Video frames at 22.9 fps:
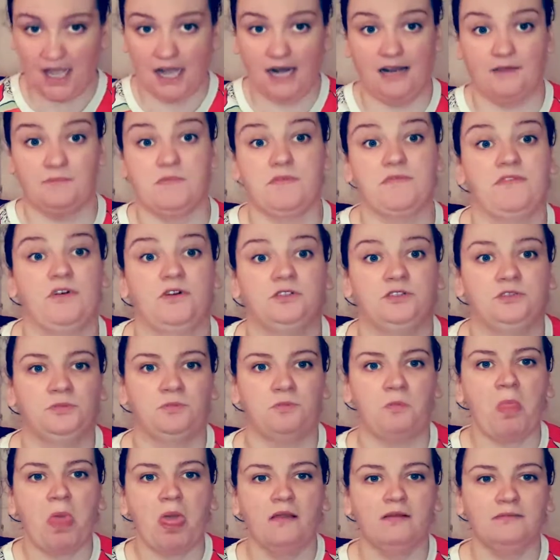Let me
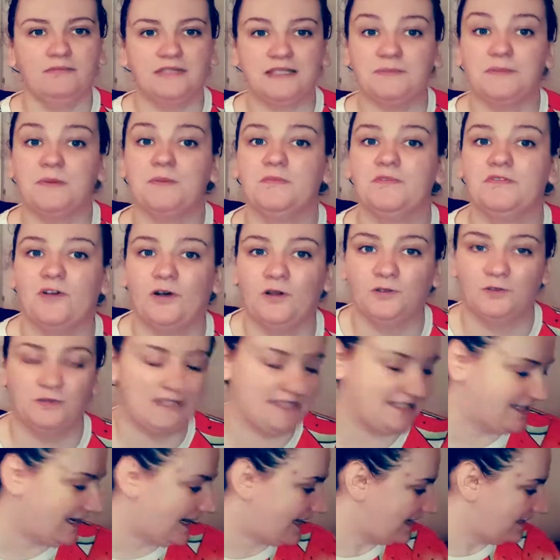move on to the
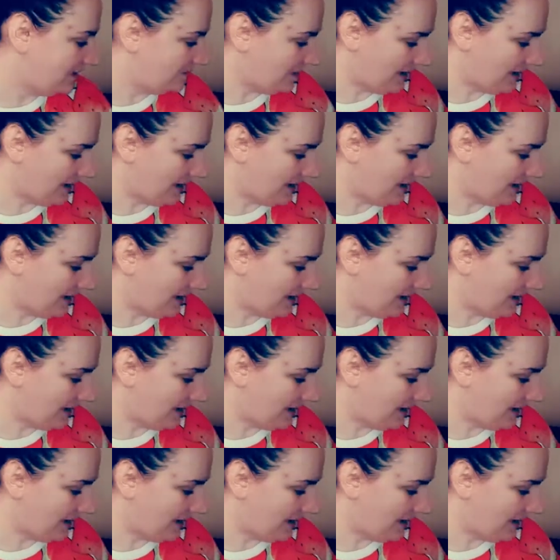second